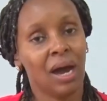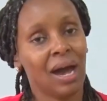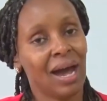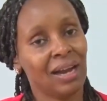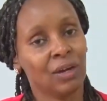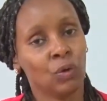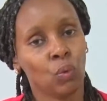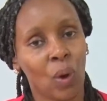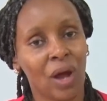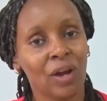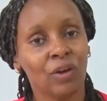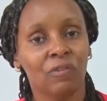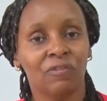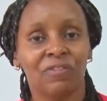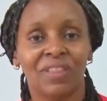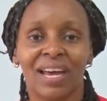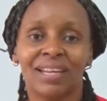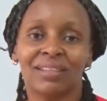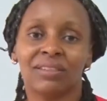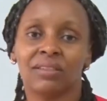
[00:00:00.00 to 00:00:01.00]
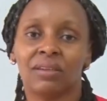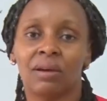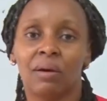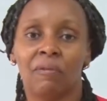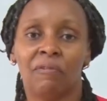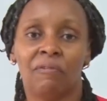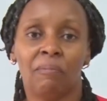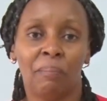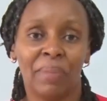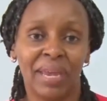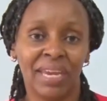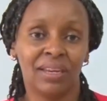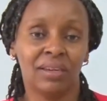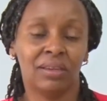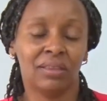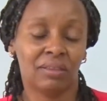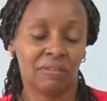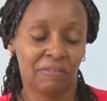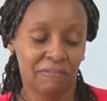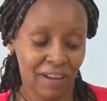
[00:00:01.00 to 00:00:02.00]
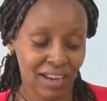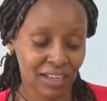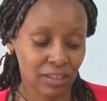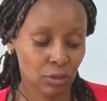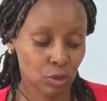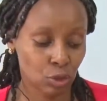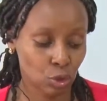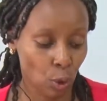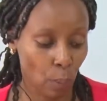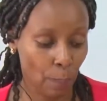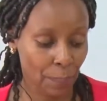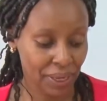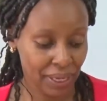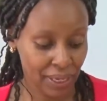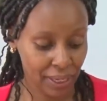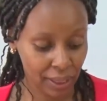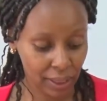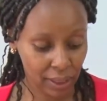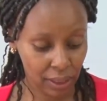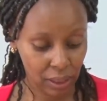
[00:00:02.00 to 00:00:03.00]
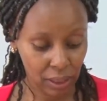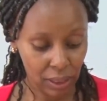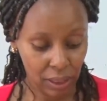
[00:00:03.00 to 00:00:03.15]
And one of the first topic